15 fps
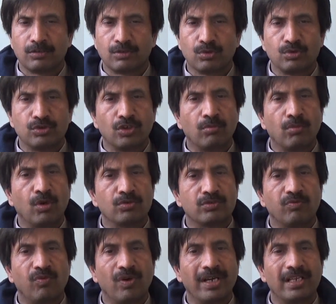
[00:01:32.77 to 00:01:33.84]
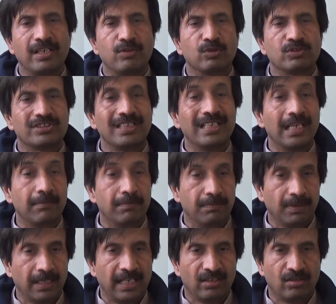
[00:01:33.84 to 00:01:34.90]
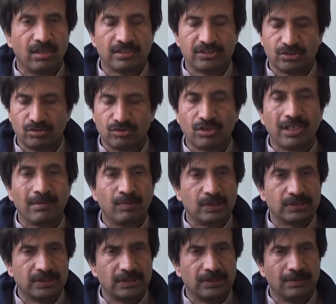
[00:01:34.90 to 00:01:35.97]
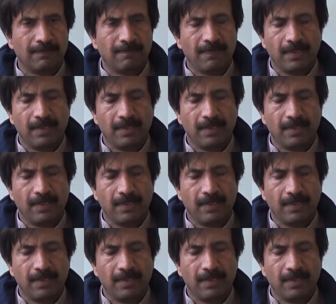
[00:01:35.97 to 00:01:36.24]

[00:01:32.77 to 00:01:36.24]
through your mouth while you sleep can cause your dry mouth you know